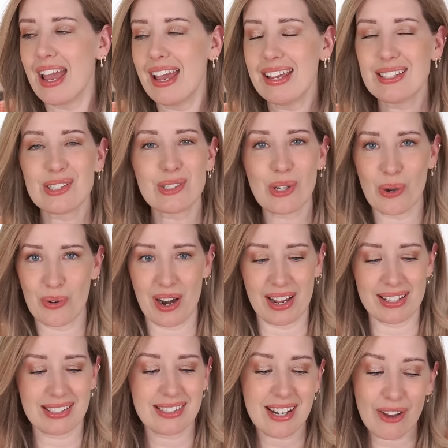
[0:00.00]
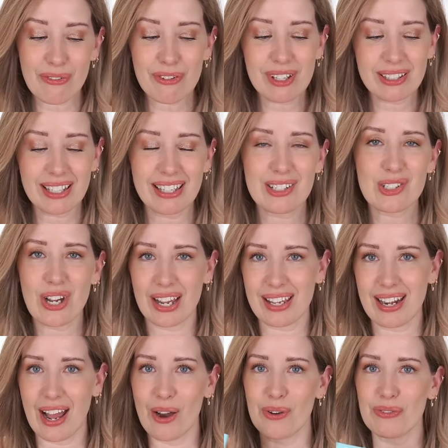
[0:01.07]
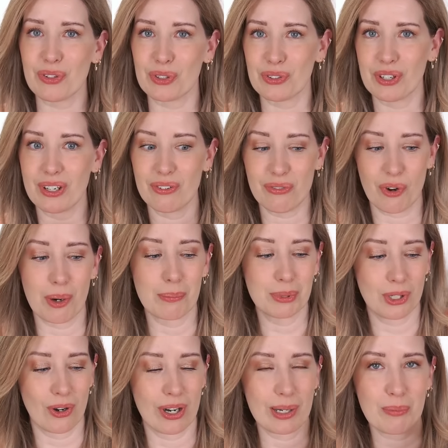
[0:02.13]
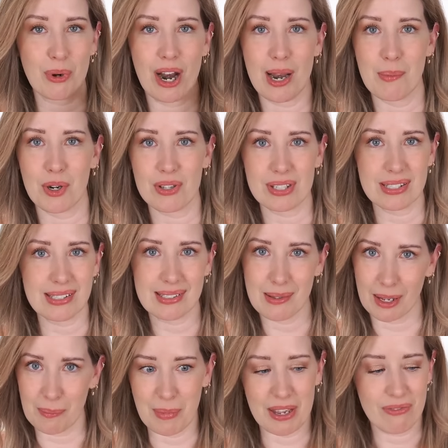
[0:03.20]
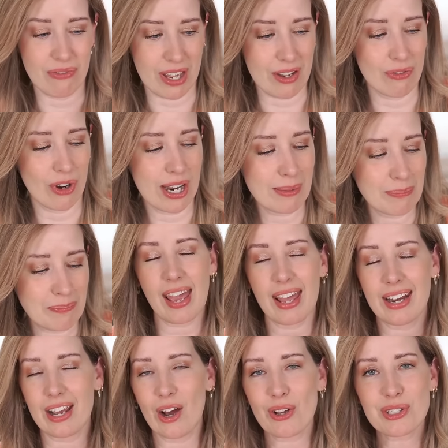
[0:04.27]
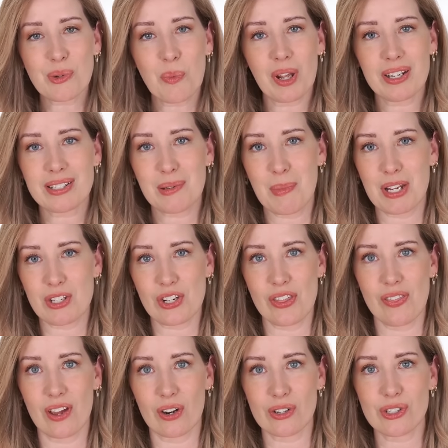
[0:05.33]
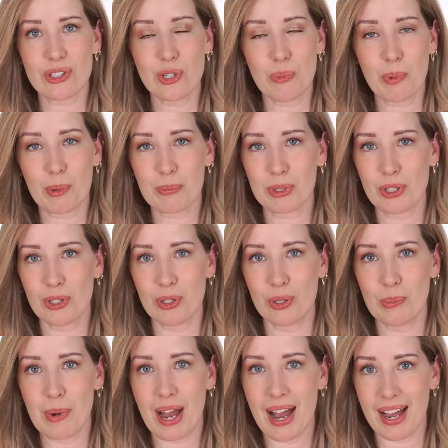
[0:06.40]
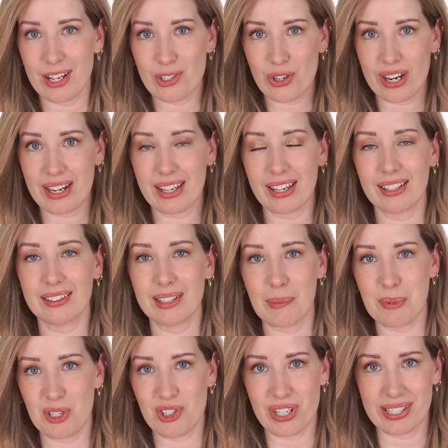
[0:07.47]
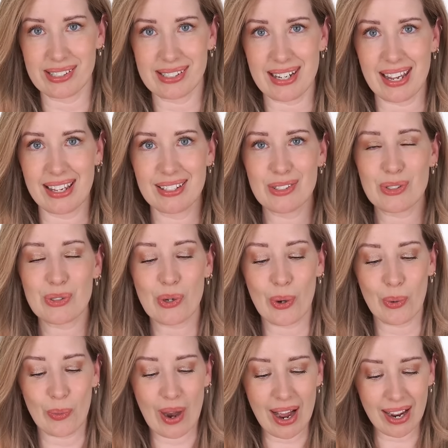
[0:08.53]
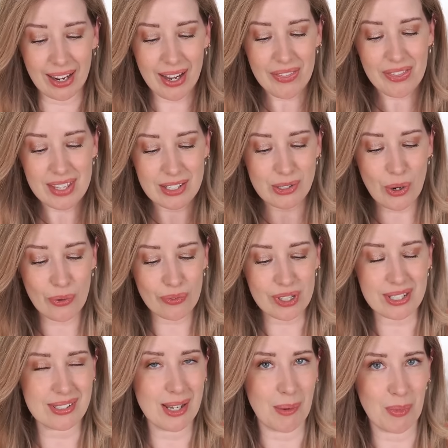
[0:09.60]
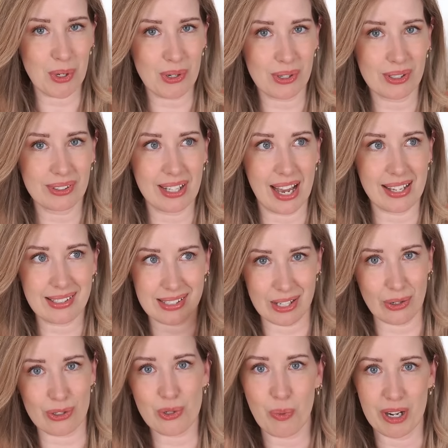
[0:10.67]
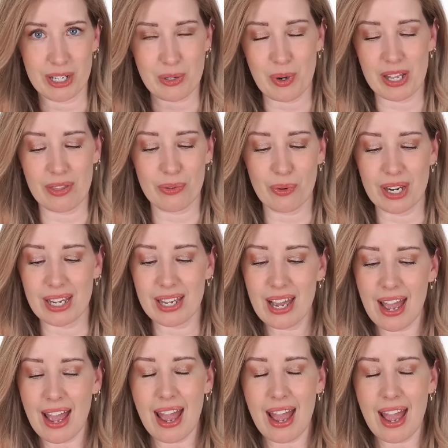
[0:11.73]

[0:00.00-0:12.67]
It's so nice. Definitely check it out if you're looking for a blurring primer. This is like my favorite. And I also wanted to mention their Super Bloom Hydrating Lip and Cheek Stains. So I got these over the summer last year, 2023.